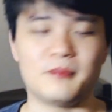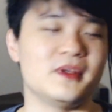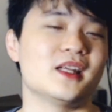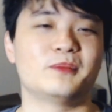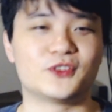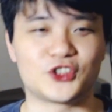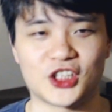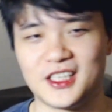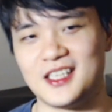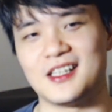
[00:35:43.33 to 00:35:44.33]
meet up with
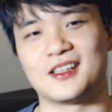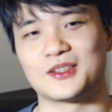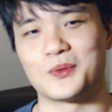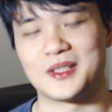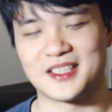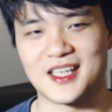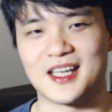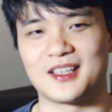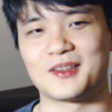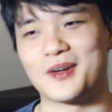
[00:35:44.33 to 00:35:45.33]
Shin and the others once
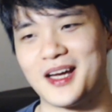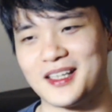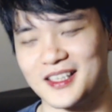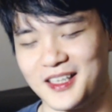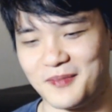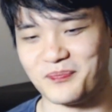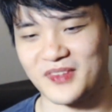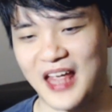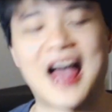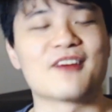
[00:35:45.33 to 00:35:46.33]
again, right?
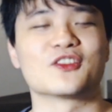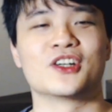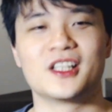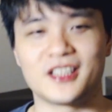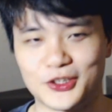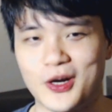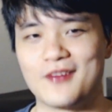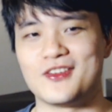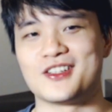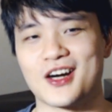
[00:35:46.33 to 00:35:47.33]
After they
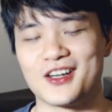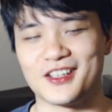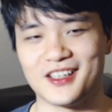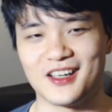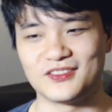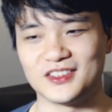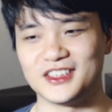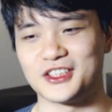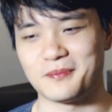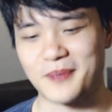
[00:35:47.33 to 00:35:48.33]
drive the entirety of the
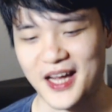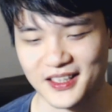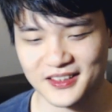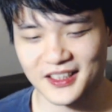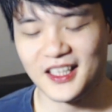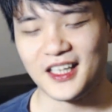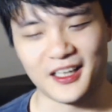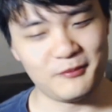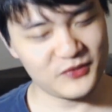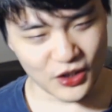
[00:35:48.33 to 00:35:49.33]
Legion back.
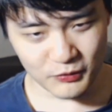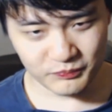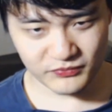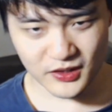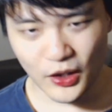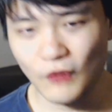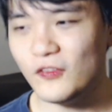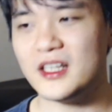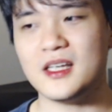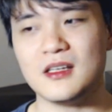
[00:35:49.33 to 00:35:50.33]
So
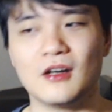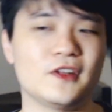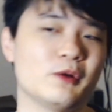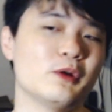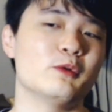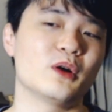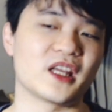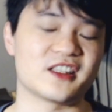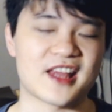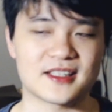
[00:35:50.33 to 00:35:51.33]
hopefully we will
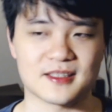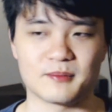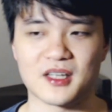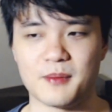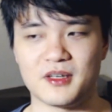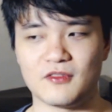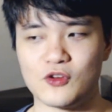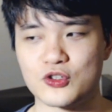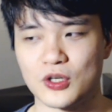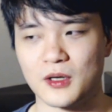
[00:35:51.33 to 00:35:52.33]
get that sometime in the
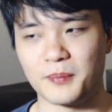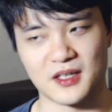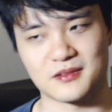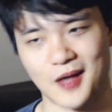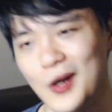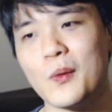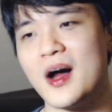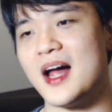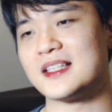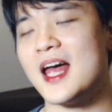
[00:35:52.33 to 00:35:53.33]
future, because
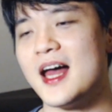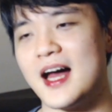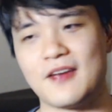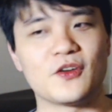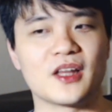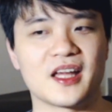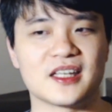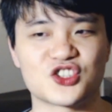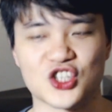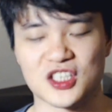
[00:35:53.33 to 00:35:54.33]
otherwise, I feel like
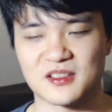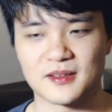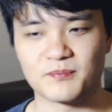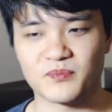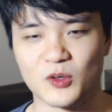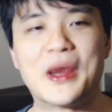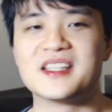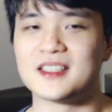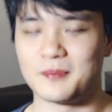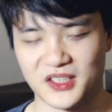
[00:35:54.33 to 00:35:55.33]
it's just
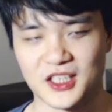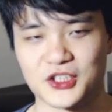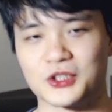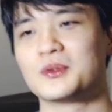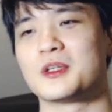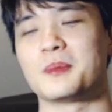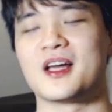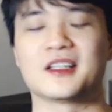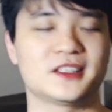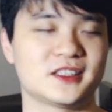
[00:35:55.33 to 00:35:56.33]
wasted potential, to be
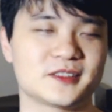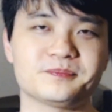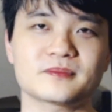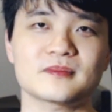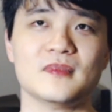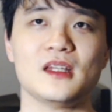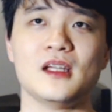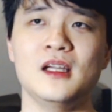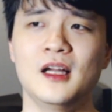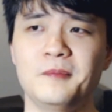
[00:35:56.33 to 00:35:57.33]
honest.
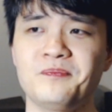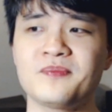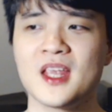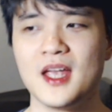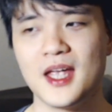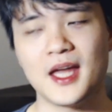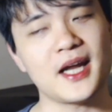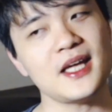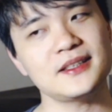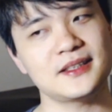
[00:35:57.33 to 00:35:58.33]
And
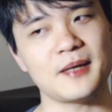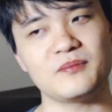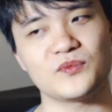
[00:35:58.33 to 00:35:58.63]
I guess